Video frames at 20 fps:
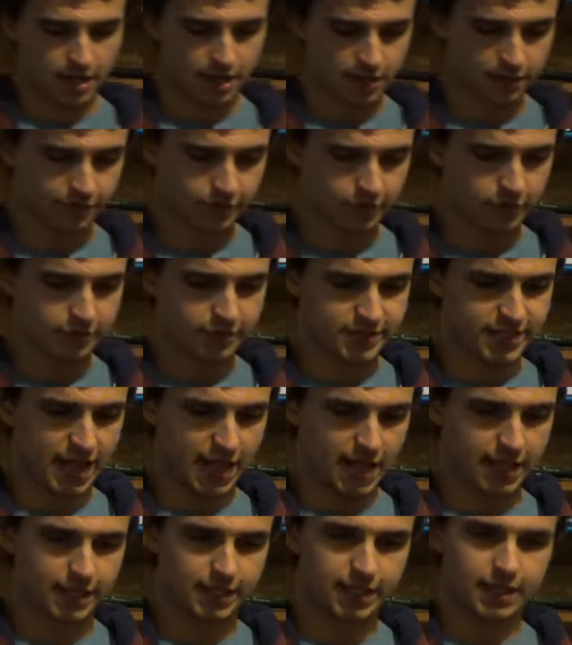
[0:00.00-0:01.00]
If you
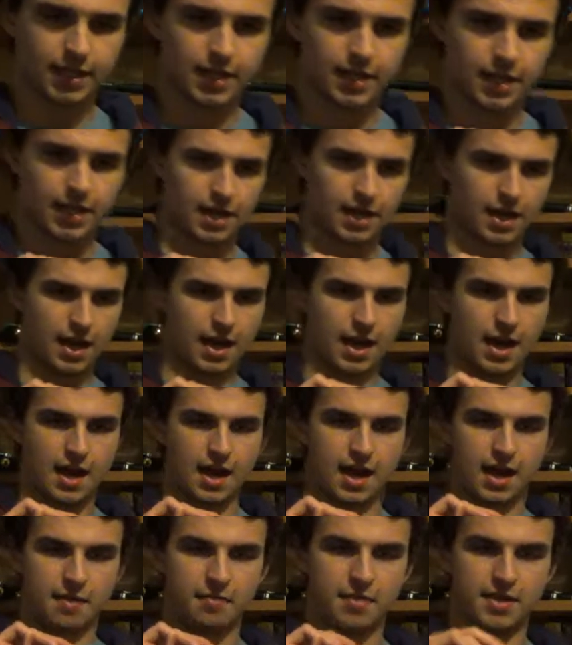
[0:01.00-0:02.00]
take
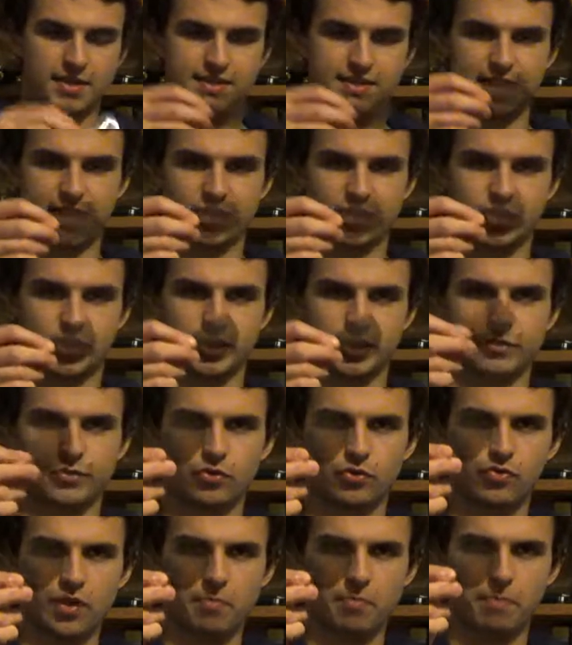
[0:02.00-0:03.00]
a section, if
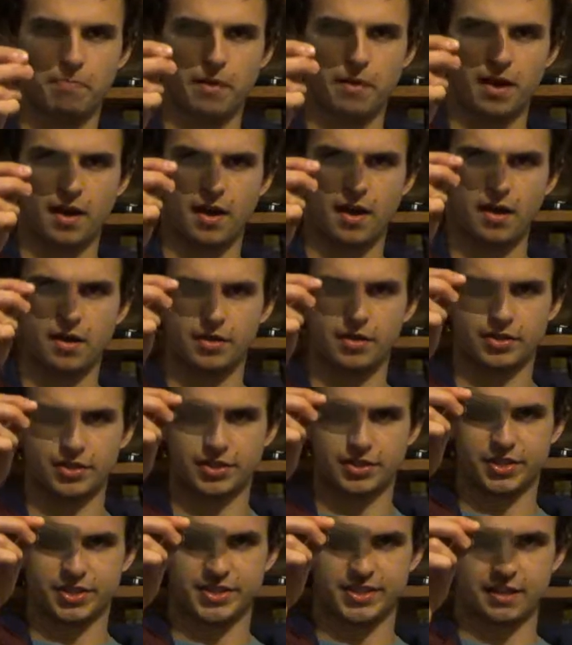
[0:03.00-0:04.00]
you rip apart
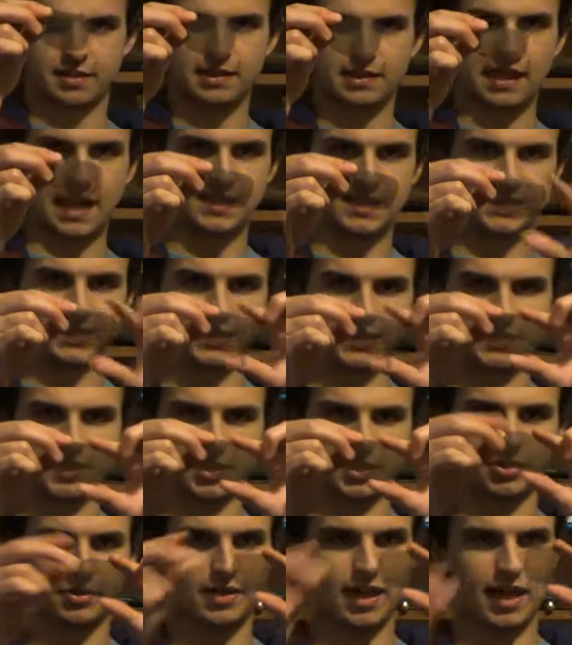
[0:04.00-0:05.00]
your sunglasses
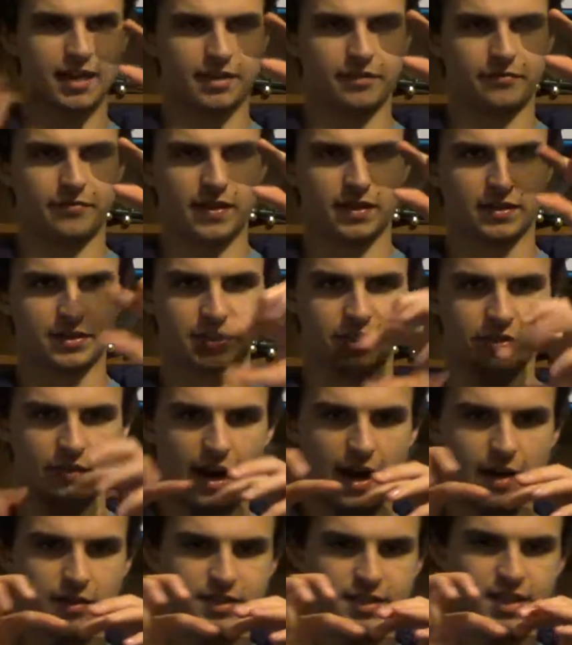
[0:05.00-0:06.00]
and you get the filter
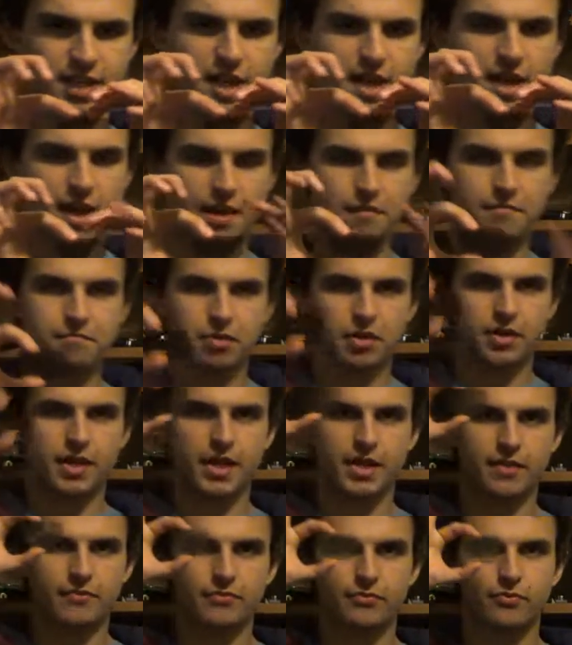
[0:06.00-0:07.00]
out and put
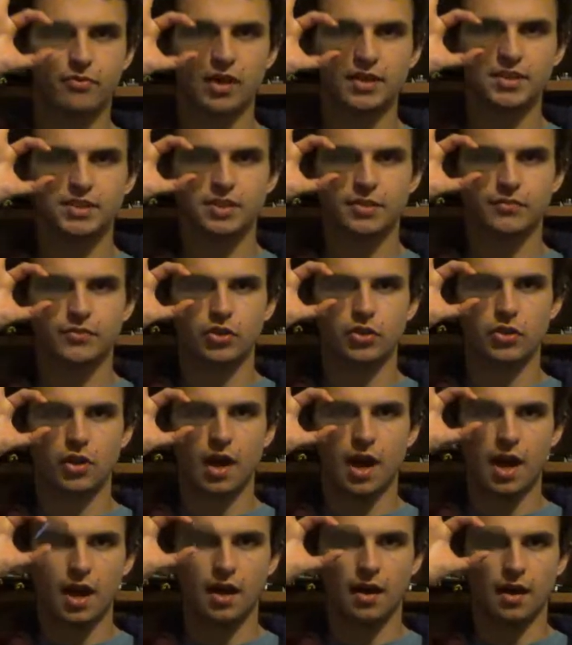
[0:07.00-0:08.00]
it in front of
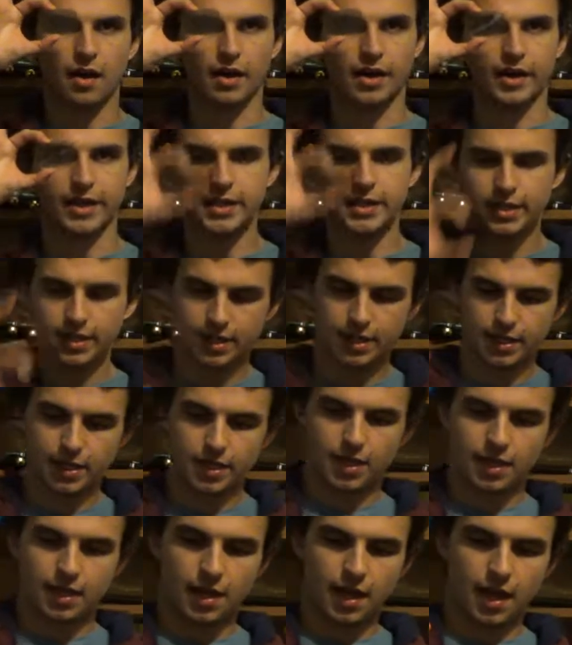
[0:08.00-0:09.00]
your eye,
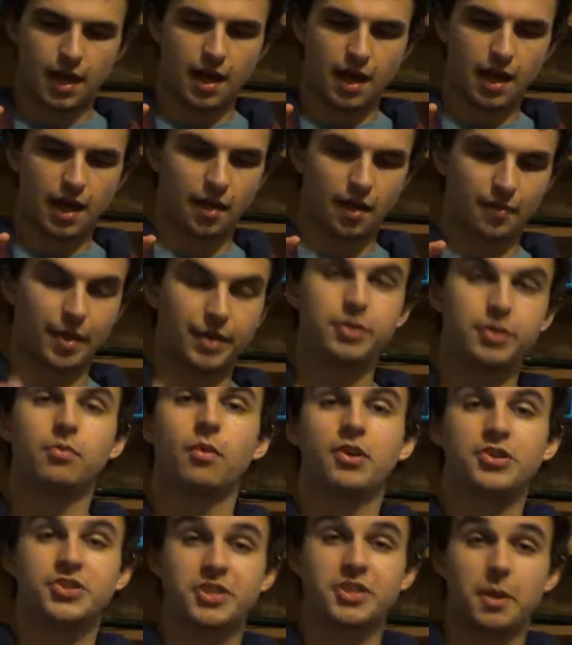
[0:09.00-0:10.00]
and you
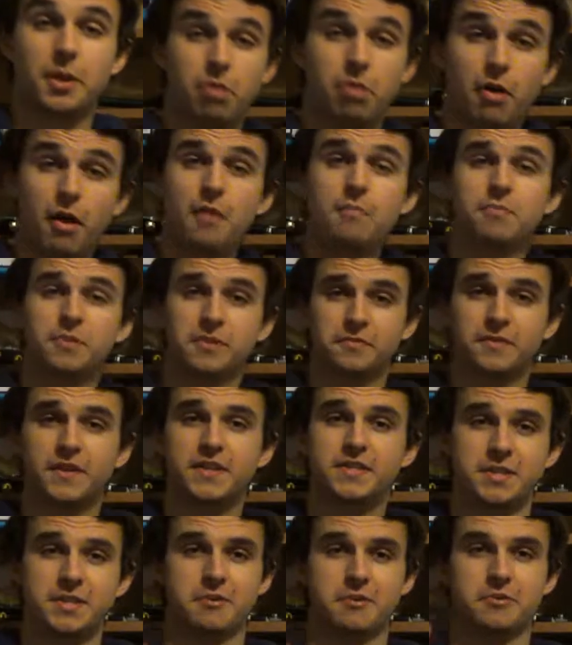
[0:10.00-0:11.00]
watch the appropriate
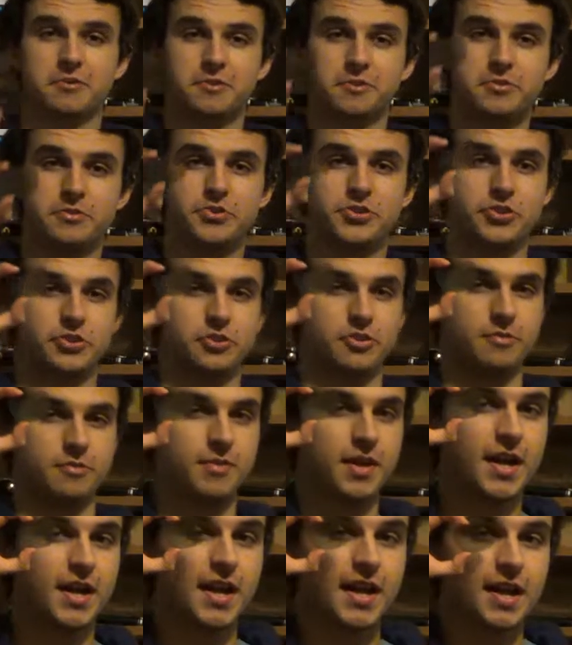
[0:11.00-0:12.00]
video on
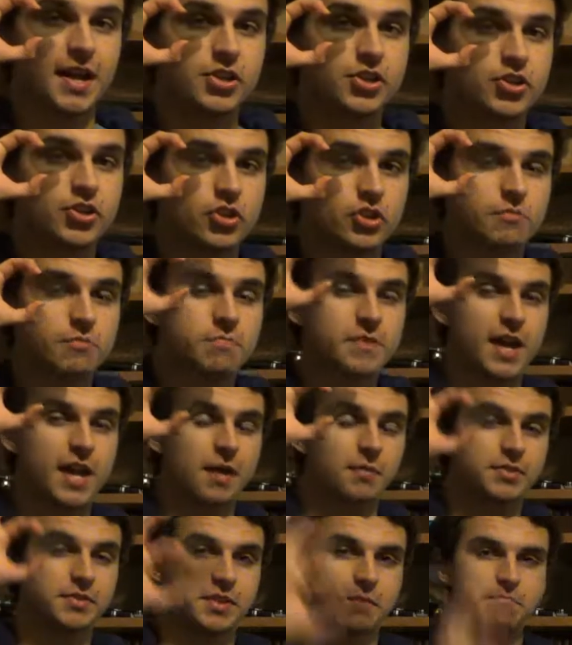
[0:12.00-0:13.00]
YouTube, it should be
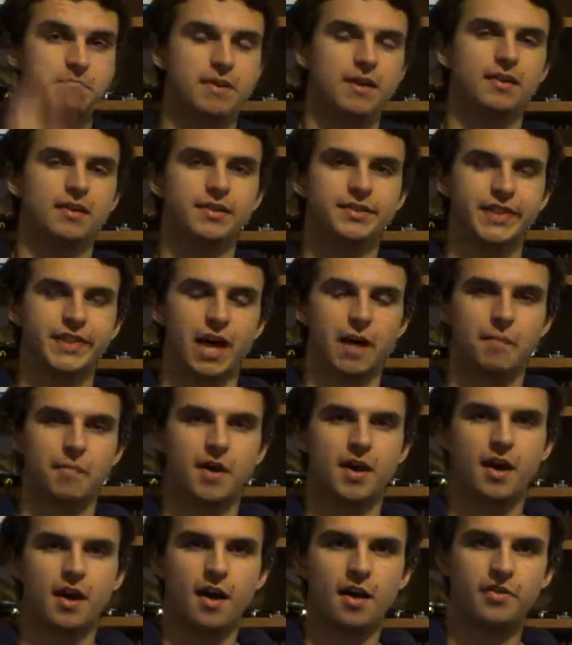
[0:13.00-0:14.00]
able to build up
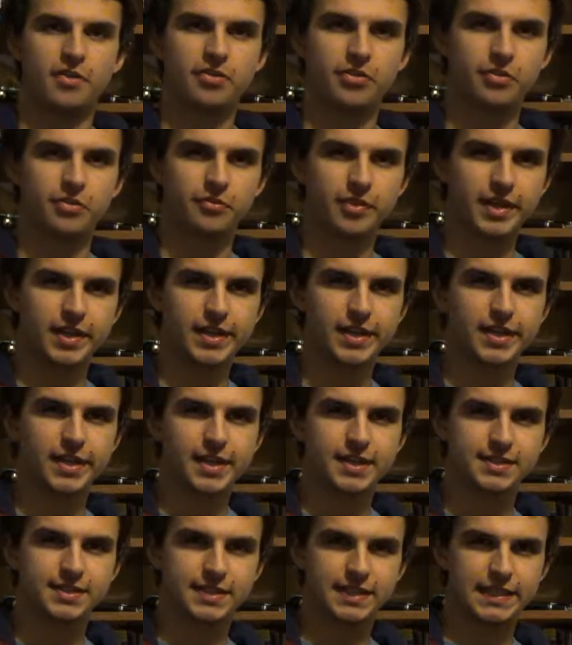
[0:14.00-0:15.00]
a
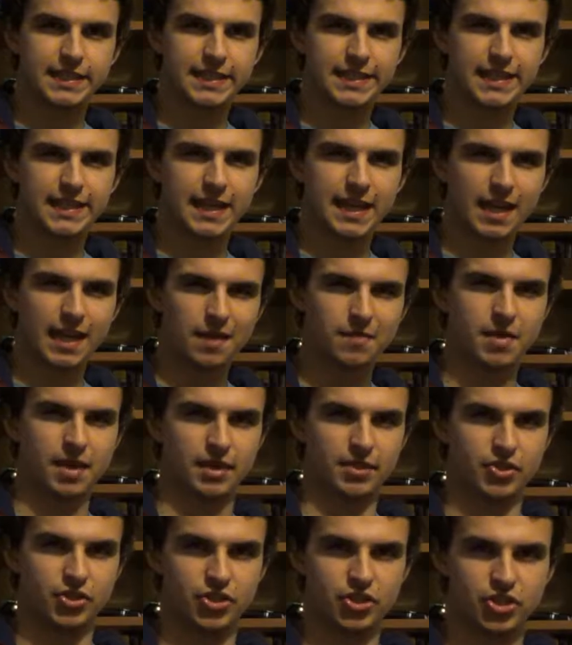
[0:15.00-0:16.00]
3D
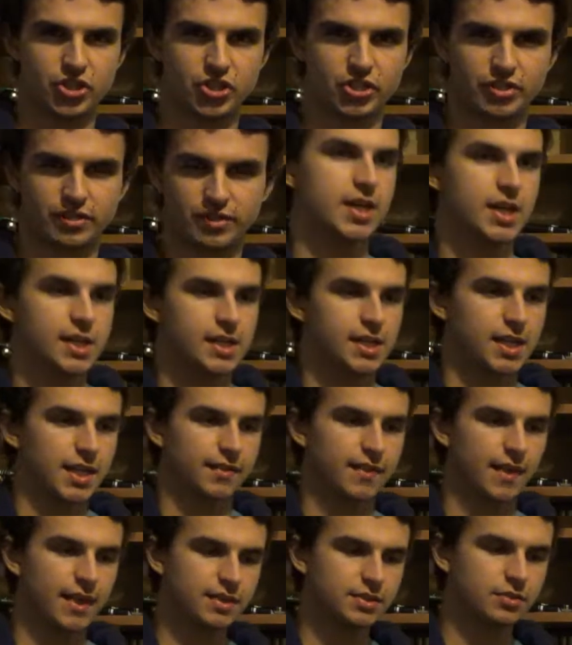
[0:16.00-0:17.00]
image.
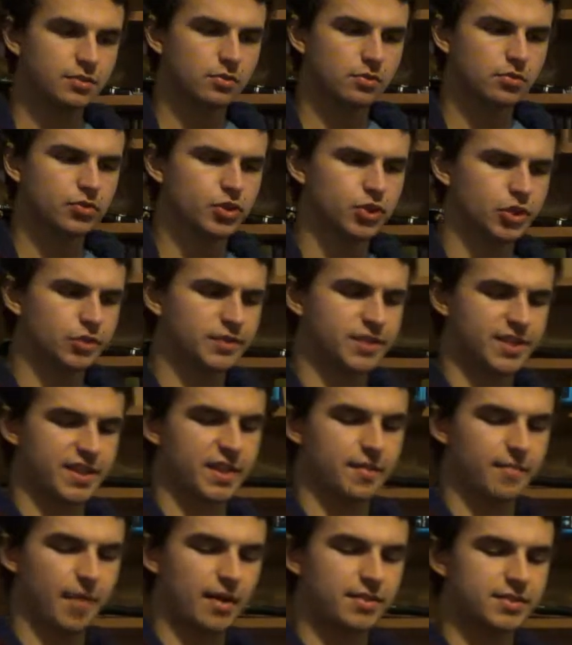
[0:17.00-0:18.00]
And that's all due to
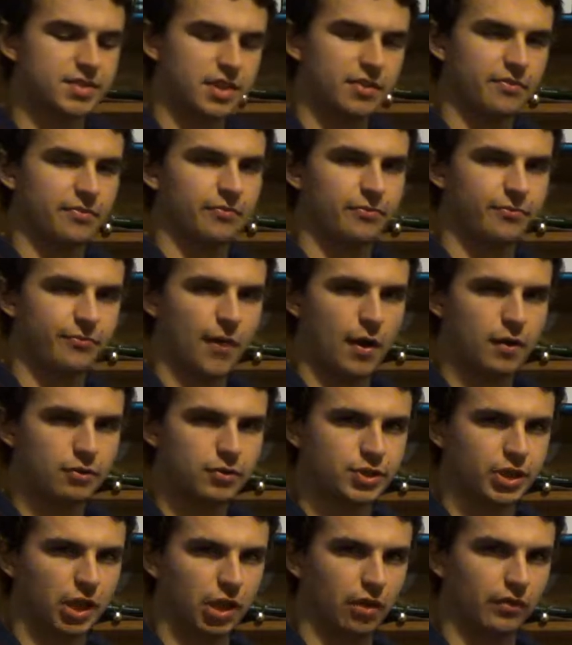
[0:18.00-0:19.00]
the amount of
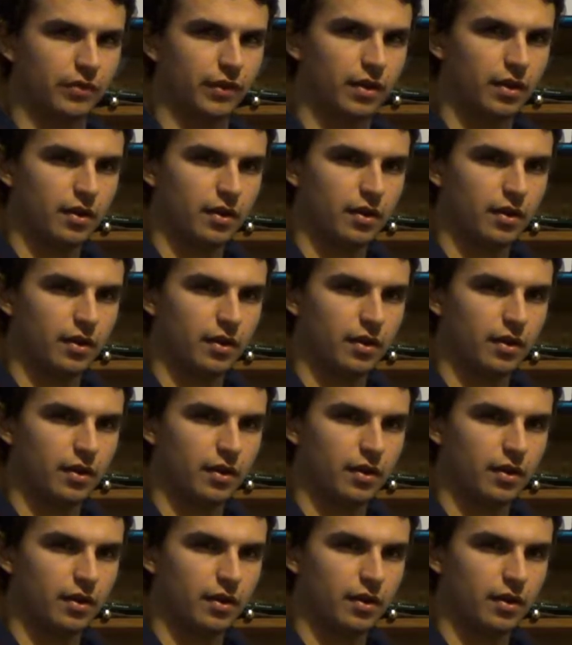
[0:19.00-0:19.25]
photon